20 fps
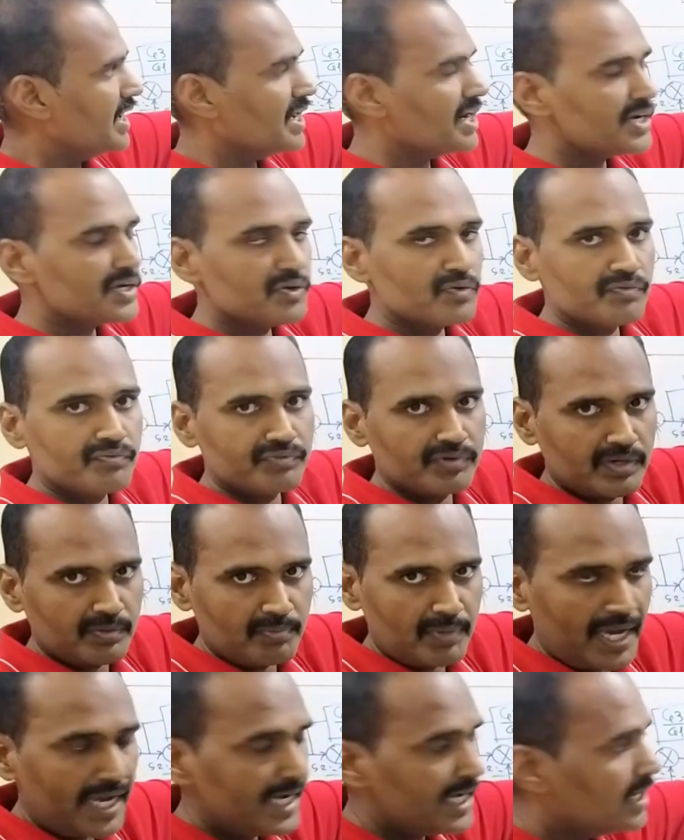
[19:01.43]
negative
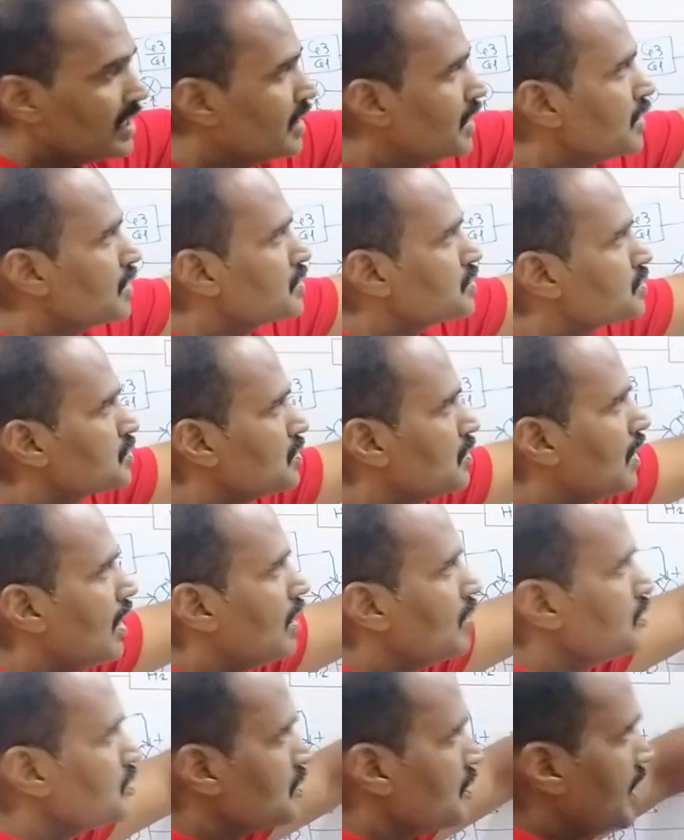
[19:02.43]
feedback, so
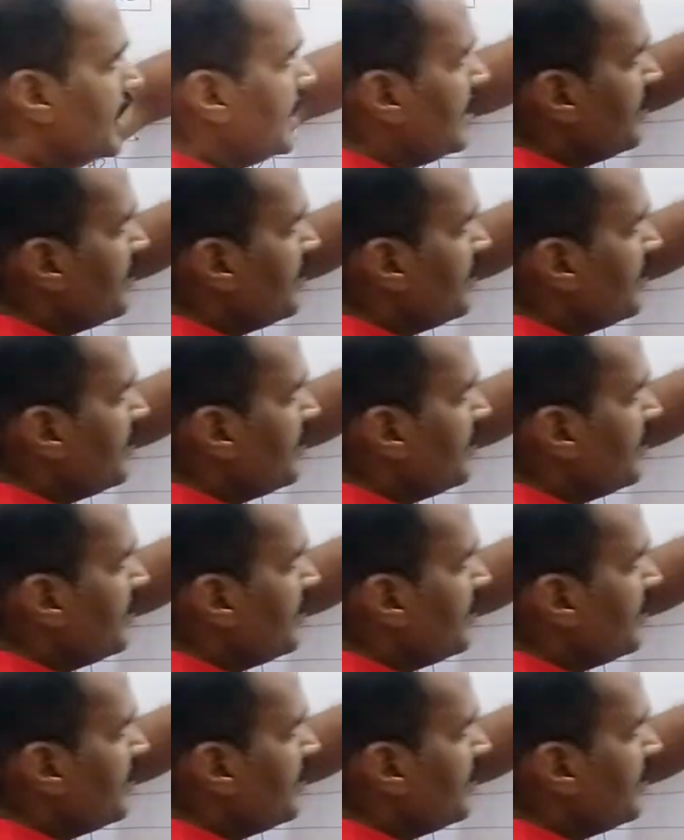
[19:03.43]
how to